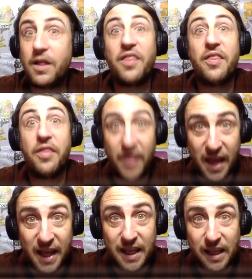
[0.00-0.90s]

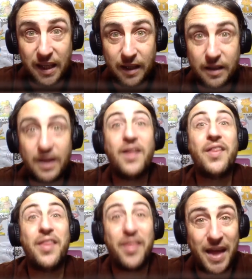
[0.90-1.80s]
they.
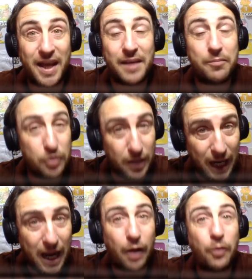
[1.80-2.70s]
They. Poor
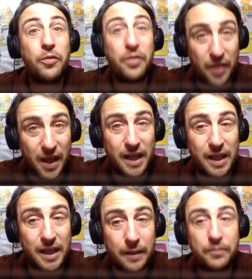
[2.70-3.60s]
cow. They.
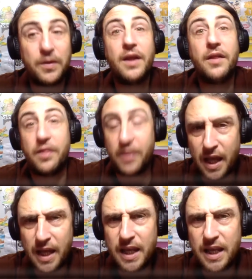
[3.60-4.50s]

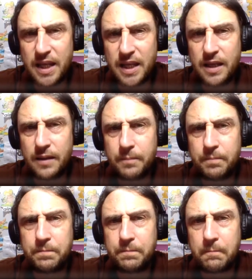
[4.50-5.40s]
They.
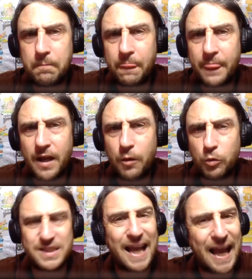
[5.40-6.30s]
What's
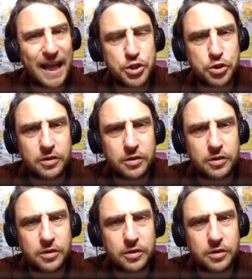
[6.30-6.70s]
the action?